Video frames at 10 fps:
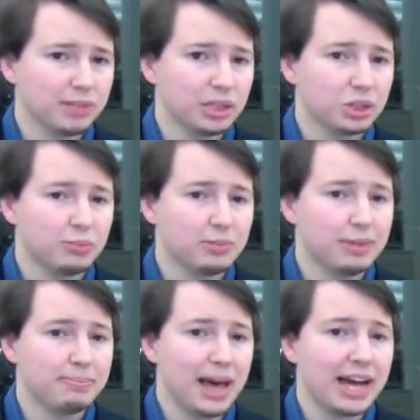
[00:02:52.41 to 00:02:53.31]
They should be
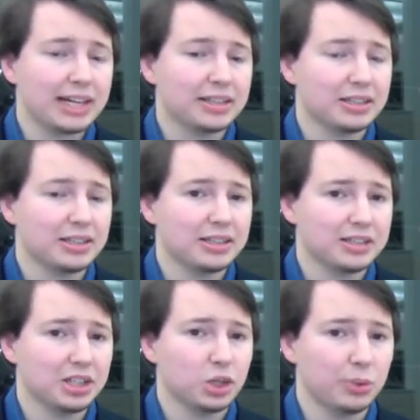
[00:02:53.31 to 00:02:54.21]
back at the
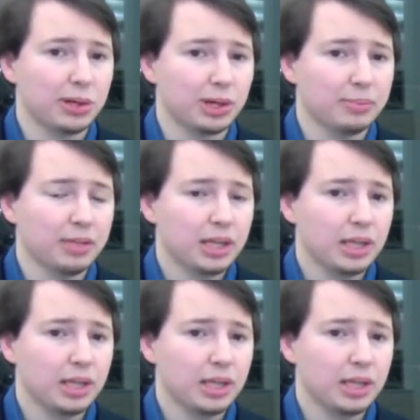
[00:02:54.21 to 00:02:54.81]
Tennessee Aquarium